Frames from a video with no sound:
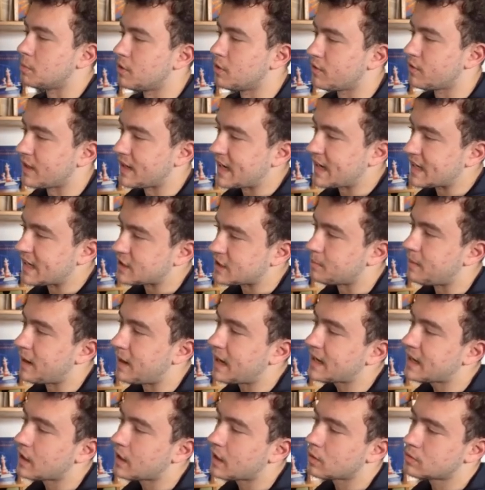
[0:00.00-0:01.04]
the knight back in
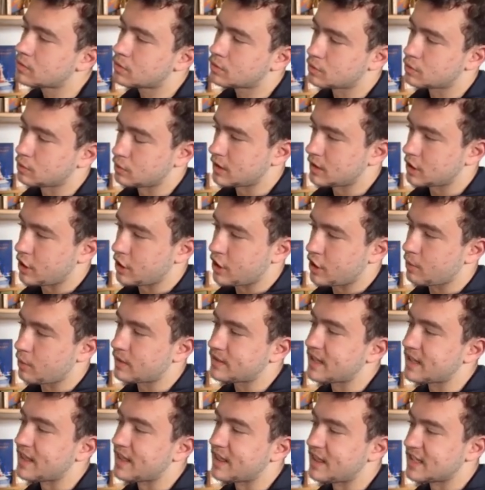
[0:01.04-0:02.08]
order to threaten
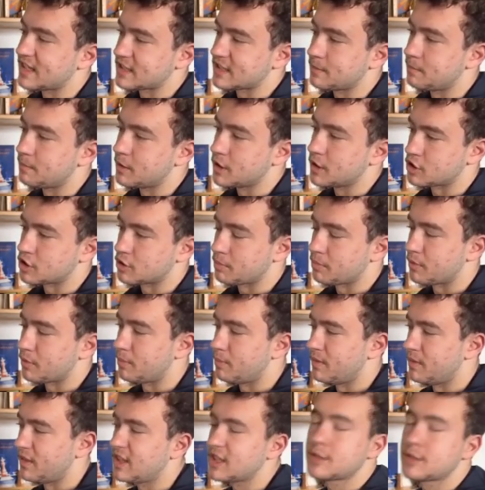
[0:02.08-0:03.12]
this bishop. This
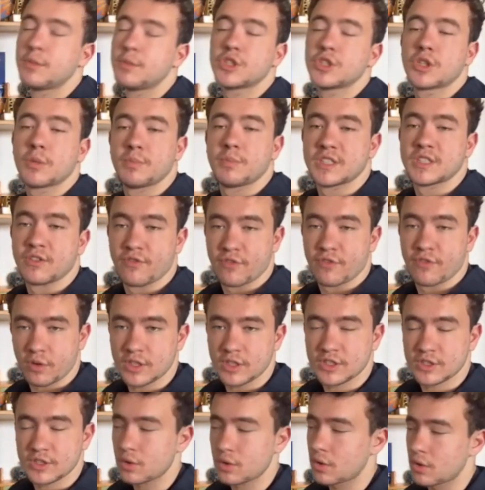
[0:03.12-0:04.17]
bishop is very
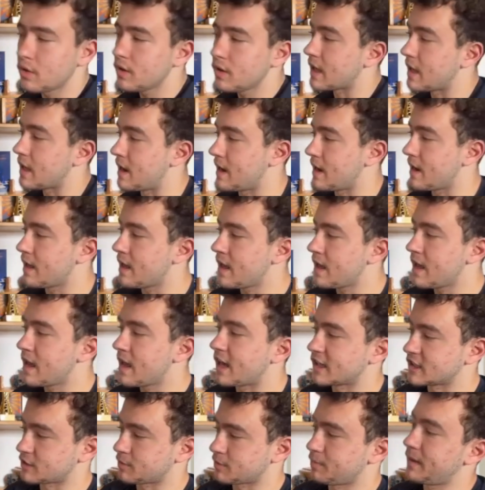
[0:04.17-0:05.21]
strong, and as
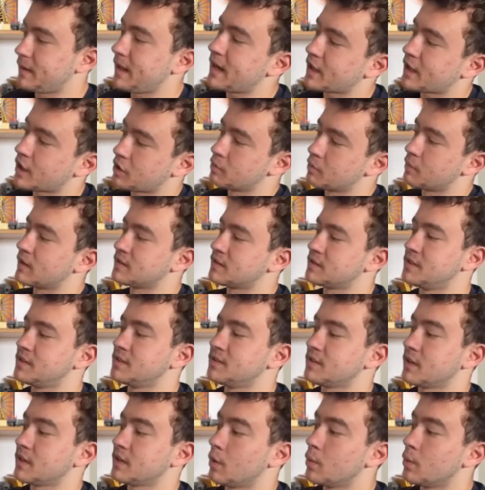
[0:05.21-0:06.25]
black he wants it
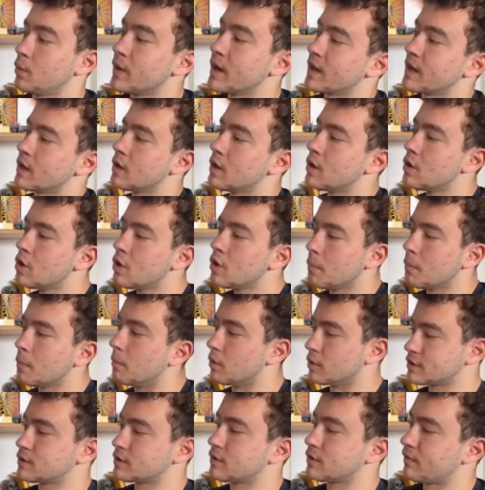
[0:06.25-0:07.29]
away most
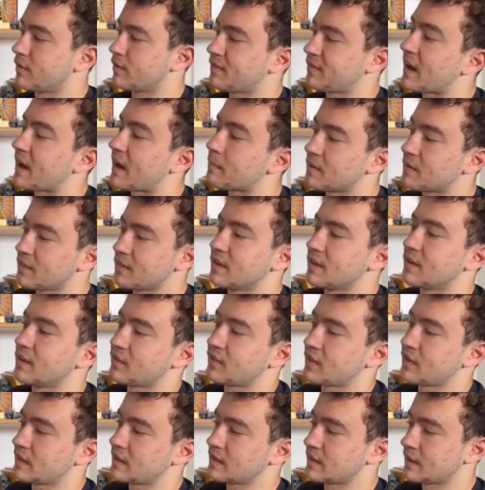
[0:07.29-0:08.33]
of the time in the
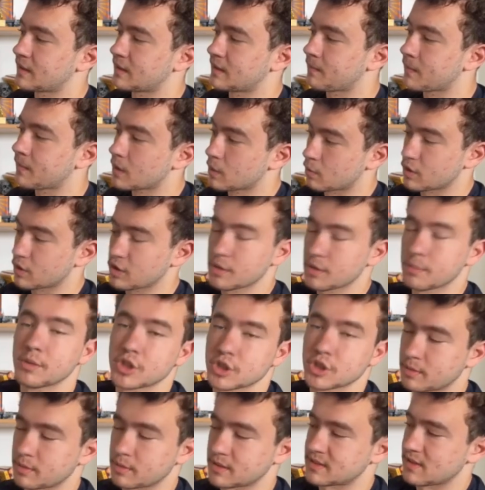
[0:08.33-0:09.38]
Italian when the bishop
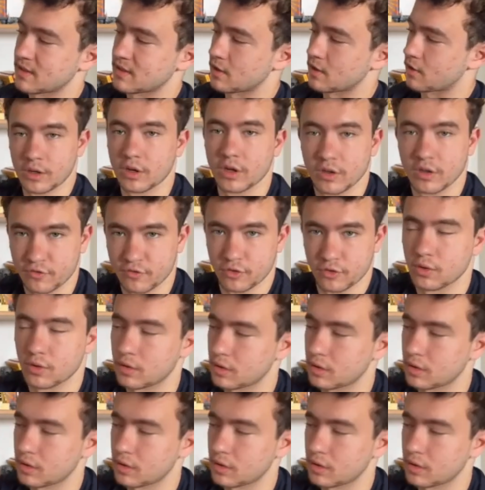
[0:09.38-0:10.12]
is there for